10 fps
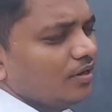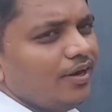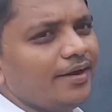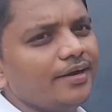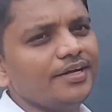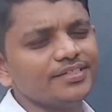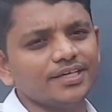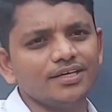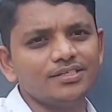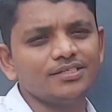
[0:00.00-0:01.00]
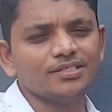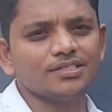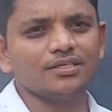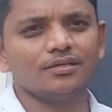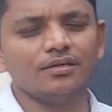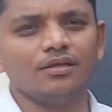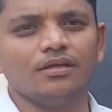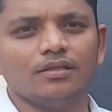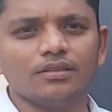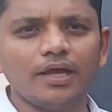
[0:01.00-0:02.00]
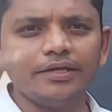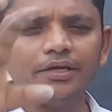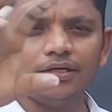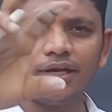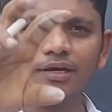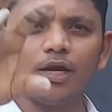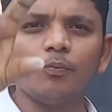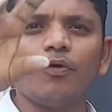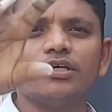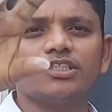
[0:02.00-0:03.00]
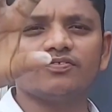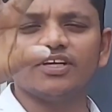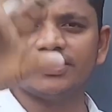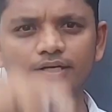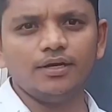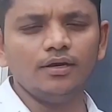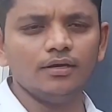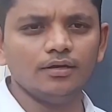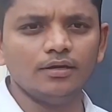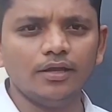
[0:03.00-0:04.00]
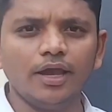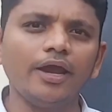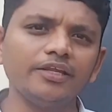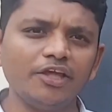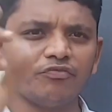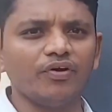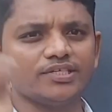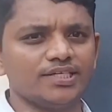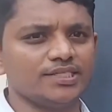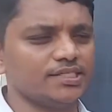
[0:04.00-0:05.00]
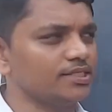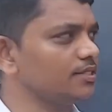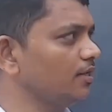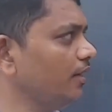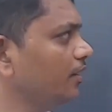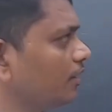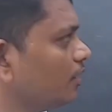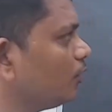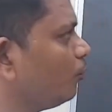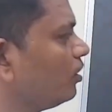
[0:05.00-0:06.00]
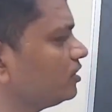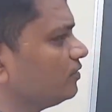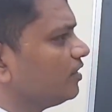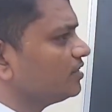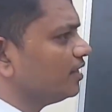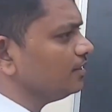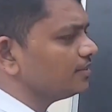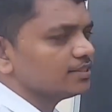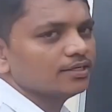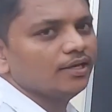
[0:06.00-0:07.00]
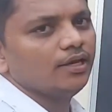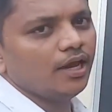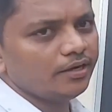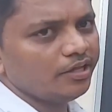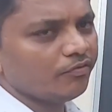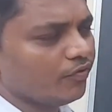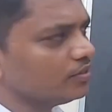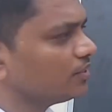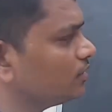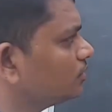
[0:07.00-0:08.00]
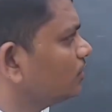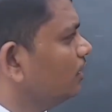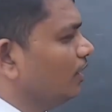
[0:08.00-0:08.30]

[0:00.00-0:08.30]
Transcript: Let us discuss the internal parts of the cell and their functions. Internal parts of the cells and their functions.